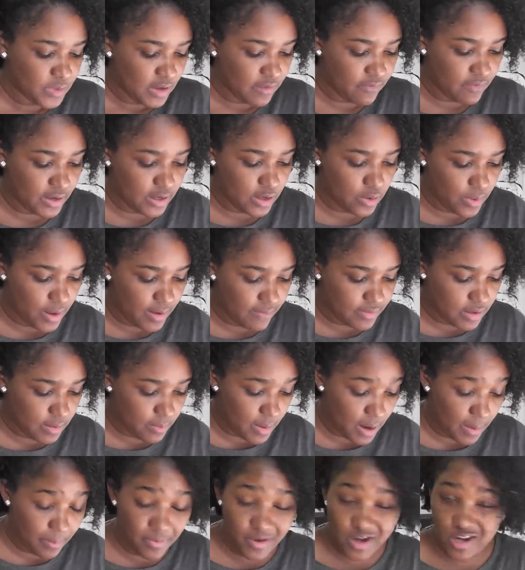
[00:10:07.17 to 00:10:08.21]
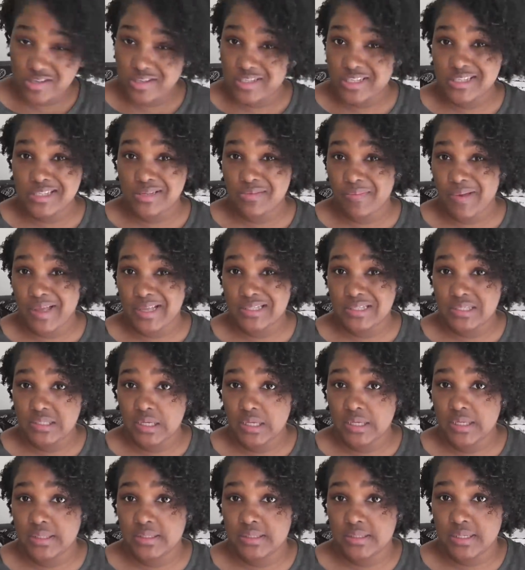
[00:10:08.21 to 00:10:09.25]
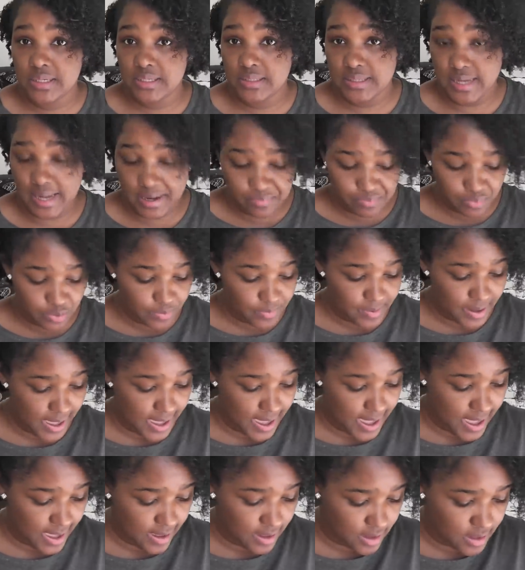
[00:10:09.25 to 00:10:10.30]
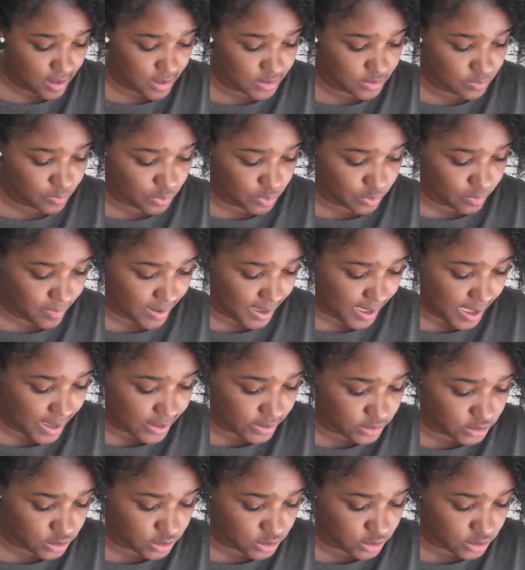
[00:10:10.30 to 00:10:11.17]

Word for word: if I don't have it in my purse, it's in my son's diaper bag, his book bag.